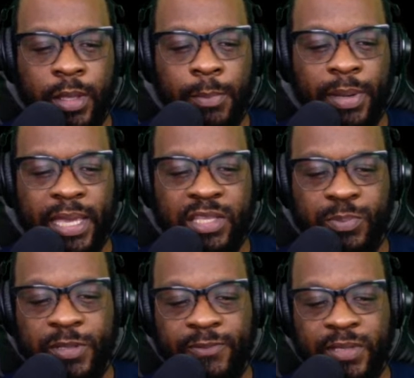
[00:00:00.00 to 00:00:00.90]
But
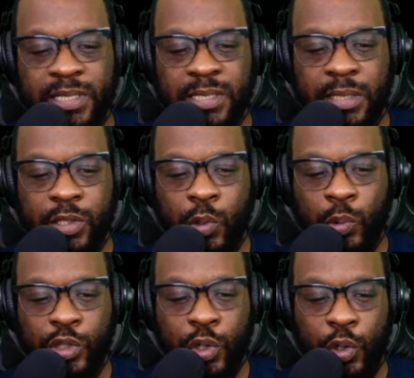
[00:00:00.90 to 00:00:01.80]
HPV is not the
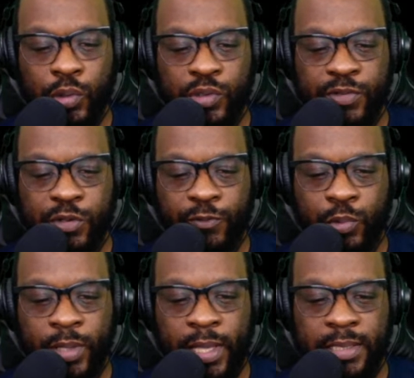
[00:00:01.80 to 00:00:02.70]
only cause of cervical
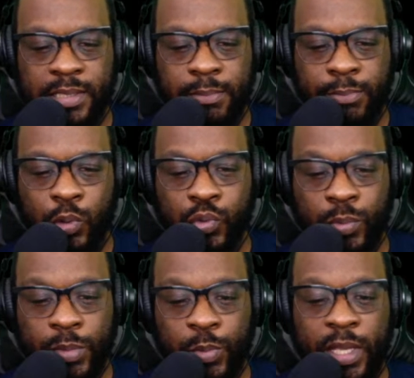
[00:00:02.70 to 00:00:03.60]
cancer. Most
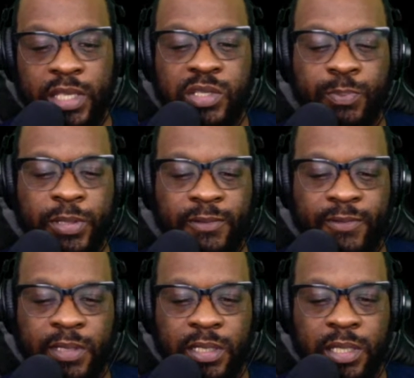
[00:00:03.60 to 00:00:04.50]
women with
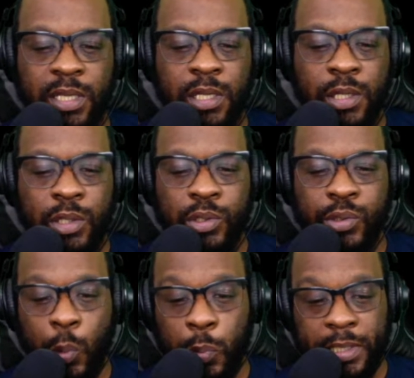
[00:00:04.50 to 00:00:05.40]
HPV
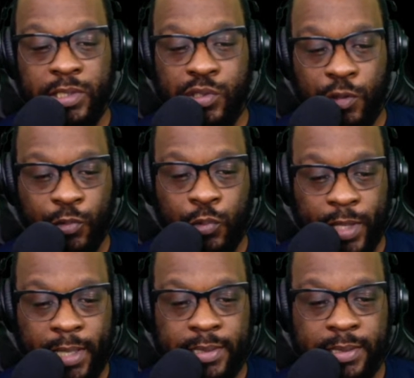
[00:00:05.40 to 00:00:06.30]
don't get cervical
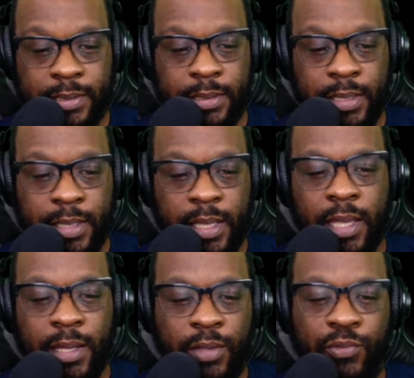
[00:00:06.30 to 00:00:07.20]
cancer.
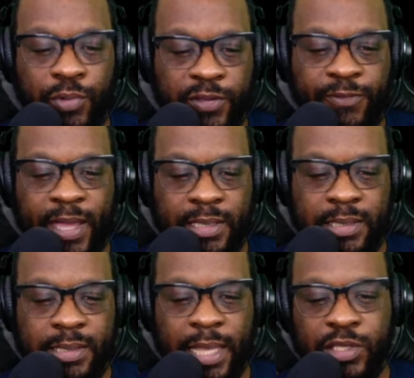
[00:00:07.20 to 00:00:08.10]
And other risk
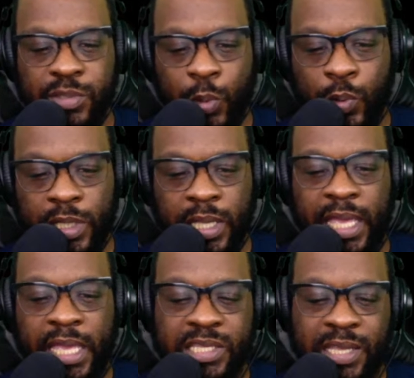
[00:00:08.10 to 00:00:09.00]
factors like smoking and
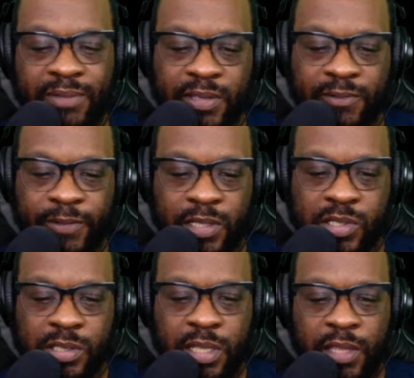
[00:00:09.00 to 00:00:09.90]
HIV
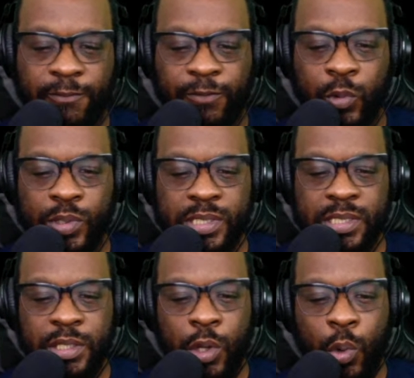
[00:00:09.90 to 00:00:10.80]
infection influence
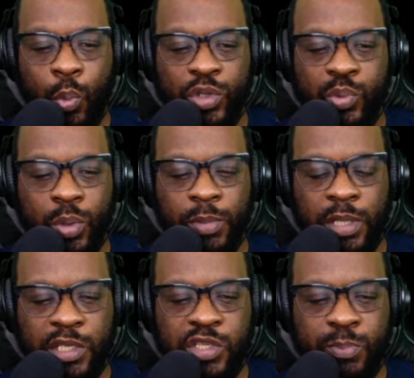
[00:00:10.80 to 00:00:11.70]
which women
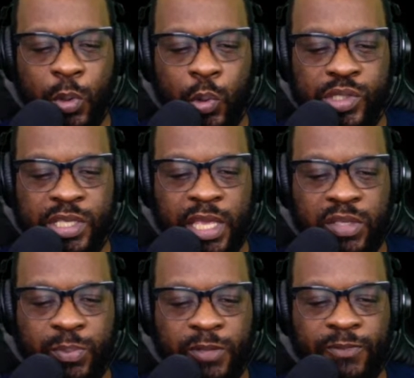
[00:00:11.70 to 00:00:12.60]
exposed to
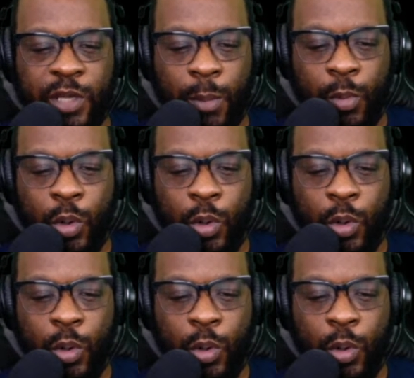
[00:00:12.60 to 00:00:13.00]
HPV are more